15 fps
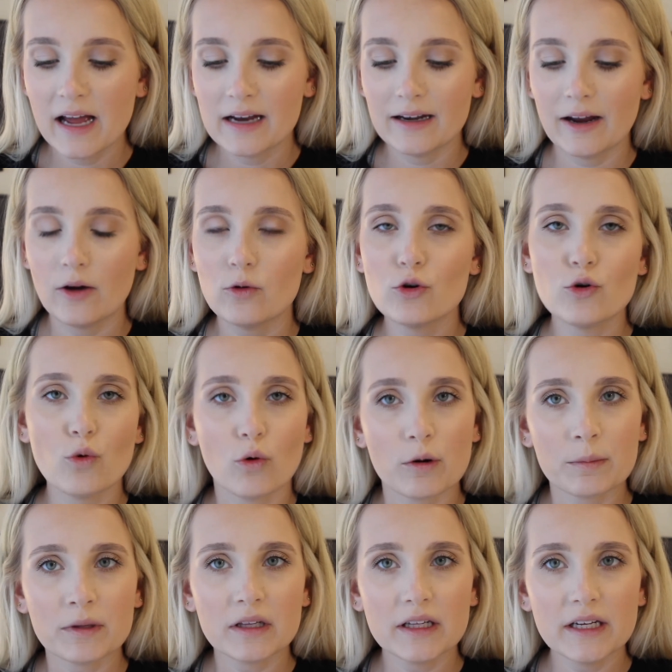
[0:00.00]
Now
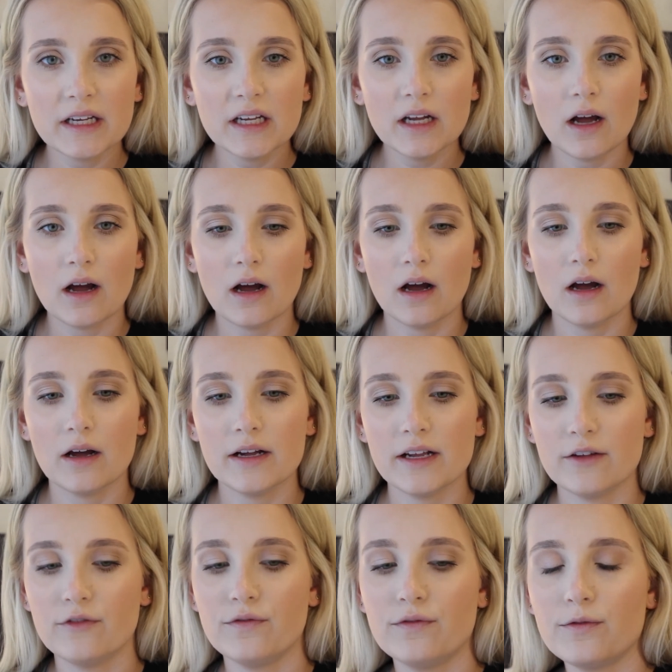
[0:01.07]
normally
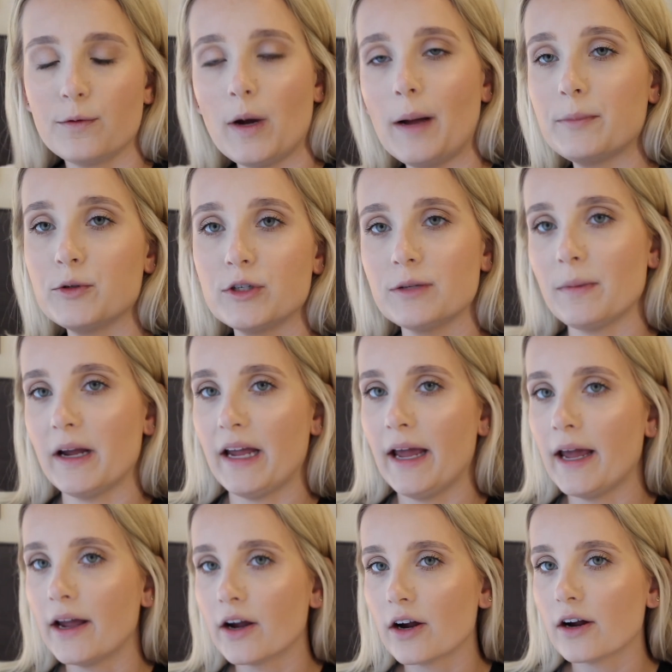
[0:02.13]
if I'm doing my
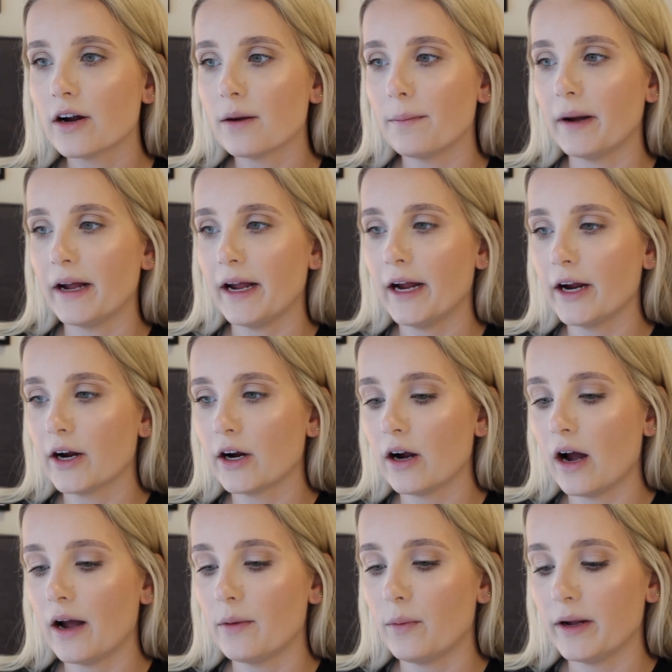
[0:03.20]
hair,
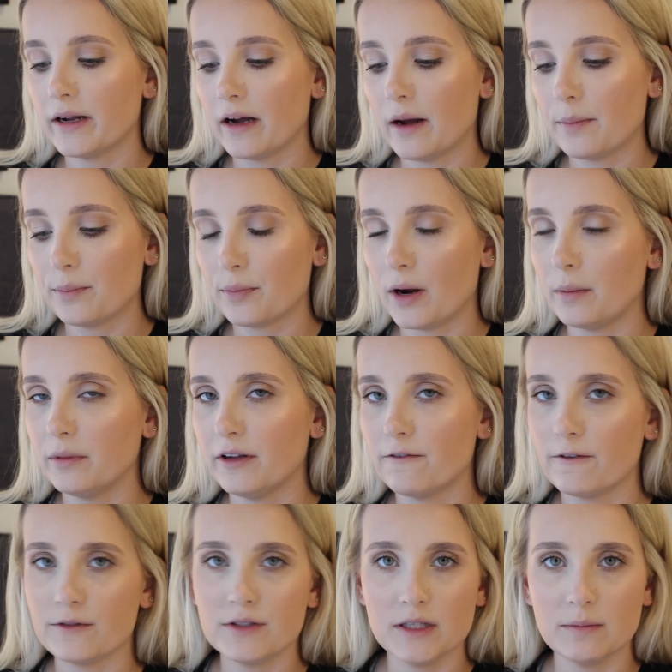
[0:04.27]
I wake up probably
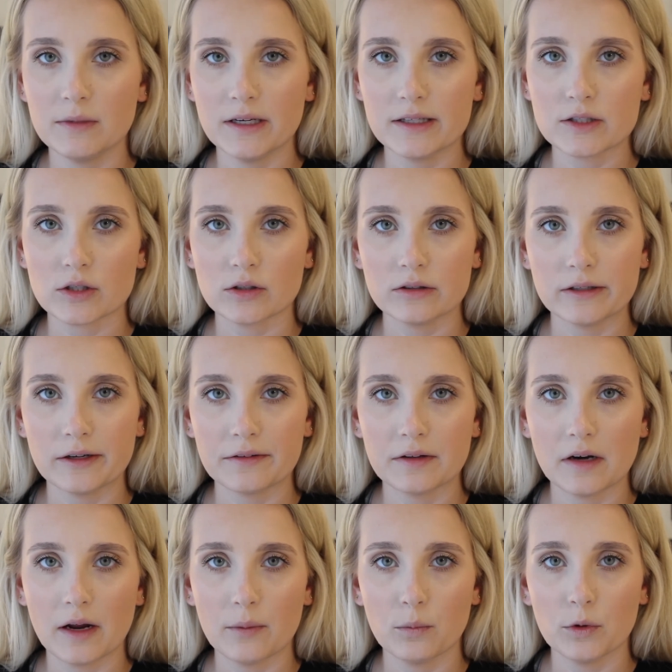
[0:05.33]
15 minutes earlier than
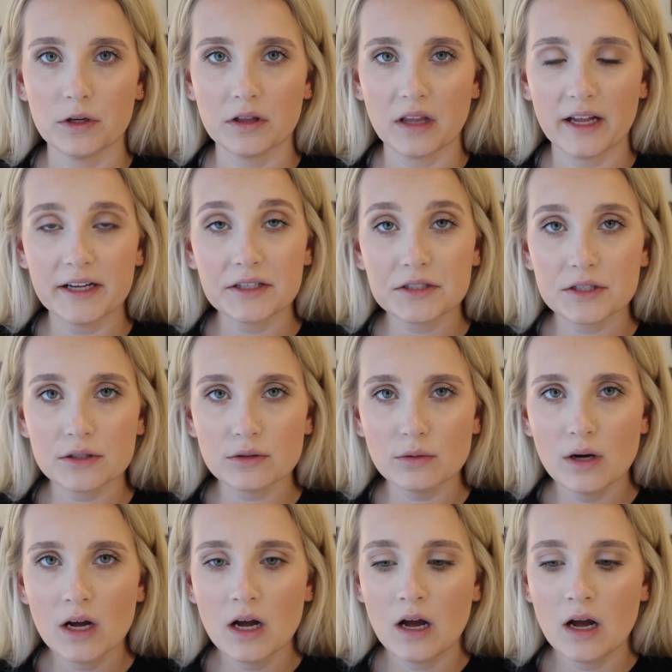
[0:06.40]
I would like to